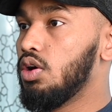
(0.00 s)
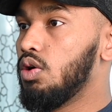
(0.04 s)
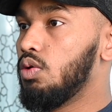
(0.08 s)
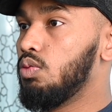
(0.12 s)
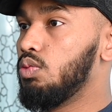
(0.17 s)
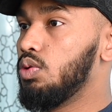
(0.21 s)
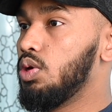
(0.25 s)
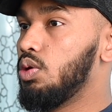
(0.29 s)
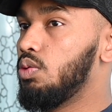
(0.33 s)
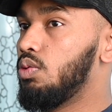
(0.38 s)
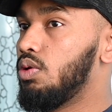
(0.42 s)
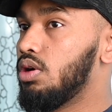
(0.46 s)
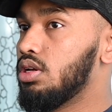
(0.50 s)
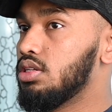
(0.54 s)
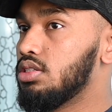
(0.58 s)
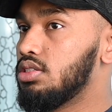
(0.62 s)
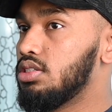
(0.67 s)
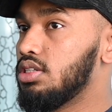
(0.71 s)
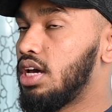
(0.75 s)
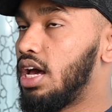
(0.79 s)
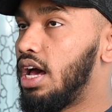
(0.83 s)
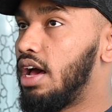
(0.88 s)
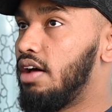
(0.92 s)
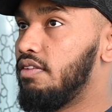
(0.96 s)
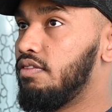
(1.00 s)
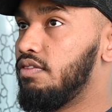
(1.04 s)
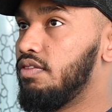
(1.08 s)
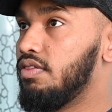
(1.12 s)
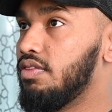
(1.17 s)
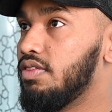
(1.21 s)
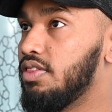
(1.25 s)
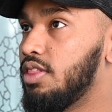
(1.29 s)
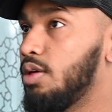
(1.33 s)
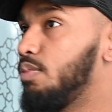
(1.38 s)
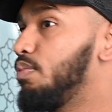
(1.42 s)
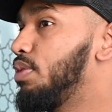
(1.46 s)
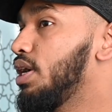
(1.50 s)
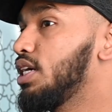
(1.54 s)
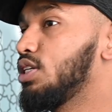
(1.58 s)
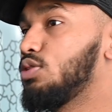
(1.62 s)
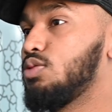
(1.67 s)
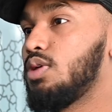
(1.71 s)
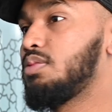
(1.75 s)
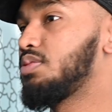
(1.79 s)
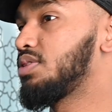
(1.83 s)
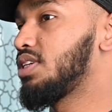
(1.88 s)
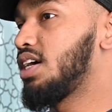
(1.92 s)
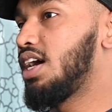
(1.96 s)
We want to have the best
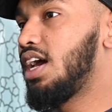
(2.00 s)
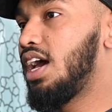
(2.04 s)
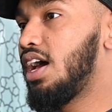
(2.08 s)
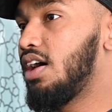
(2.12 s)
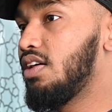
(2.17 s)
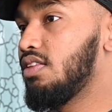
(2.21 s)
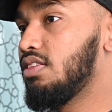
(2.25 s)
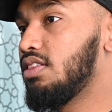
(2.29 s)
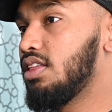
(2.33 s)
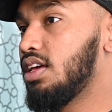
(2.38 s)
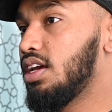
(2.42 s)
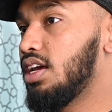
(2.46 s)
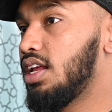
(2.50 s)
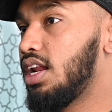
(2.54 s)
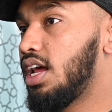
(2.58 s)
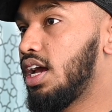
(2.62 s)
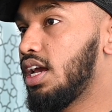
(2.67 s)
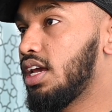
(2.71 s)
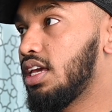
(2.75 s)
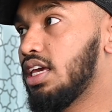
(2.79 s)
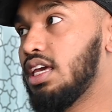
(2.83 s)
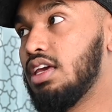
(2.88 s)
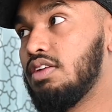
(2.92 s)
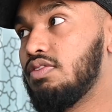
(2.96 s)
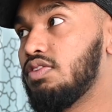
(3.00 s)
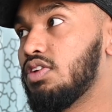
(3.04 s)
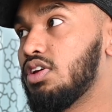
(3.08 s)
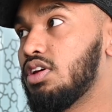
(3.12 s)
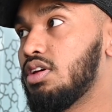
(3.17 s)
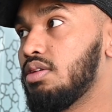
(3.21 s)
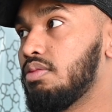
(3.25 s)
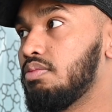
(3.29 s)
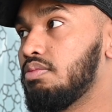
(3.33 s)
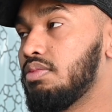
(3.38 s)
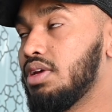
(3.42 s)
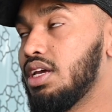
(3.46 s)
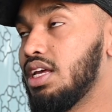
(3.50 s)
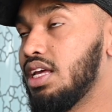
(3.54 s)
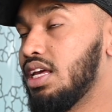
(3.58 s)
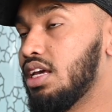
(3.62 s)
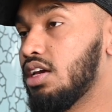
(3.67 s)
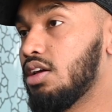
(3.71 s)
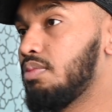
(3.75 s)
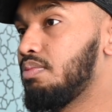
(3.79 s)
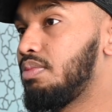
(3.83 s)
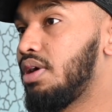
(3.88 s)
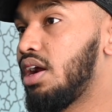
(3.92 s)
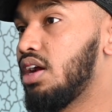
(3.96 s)
website out there, like even
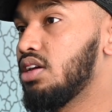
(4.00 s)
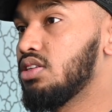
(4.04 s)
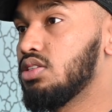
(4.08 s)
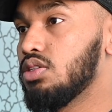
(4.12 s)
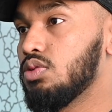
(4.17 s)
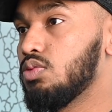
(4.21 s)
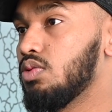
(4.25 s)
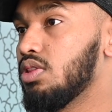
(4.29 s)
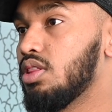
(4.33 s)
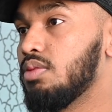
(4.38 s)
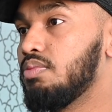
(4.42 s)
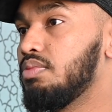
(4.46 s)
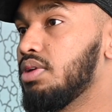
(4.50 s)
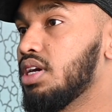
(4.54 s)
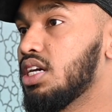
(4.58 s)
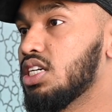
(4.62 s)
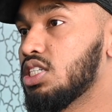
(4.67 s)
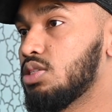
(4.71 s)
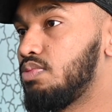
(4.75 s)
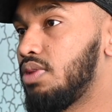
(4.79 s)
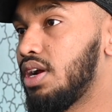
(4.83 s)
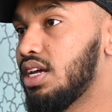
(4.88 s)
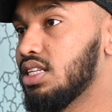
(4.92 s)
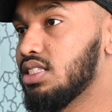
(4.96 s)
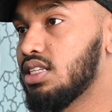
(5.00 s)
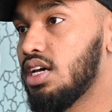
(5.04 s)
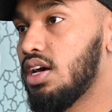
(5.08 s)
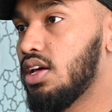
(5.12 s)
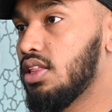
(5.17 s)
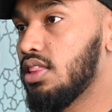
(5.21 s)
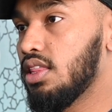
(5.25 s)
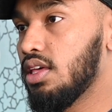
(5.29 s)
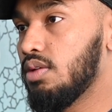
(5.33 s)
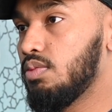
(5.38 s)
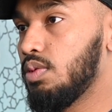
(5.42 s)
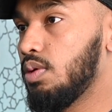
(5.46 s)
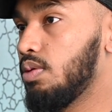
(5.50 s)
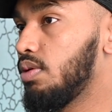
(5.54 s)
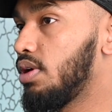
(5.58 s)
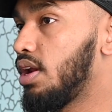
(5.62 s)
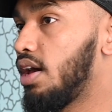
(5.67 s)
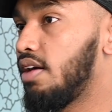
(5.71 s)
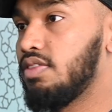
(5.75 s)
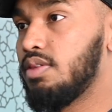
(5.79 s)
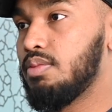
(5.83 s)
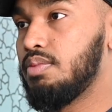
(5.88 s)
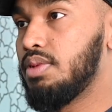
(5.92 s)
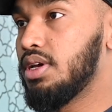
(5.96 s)
in comparison with the biggest brands out there. We want to
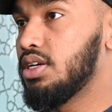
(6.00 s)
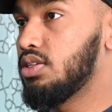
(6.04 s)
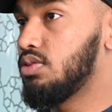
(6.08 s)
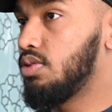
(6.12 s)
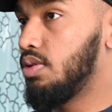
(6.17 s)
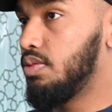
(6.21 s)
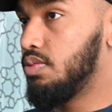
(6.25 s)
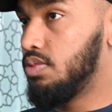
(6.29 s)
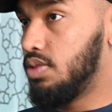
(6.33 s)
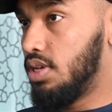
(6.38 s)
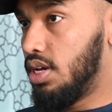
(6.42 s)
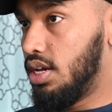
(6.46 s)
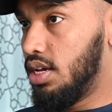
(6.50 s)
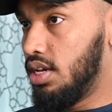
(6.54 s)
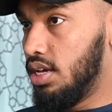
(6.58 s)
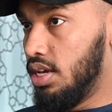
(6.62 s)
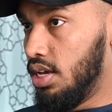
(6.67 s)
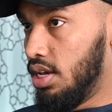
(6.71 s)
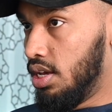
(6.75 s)
have the best website.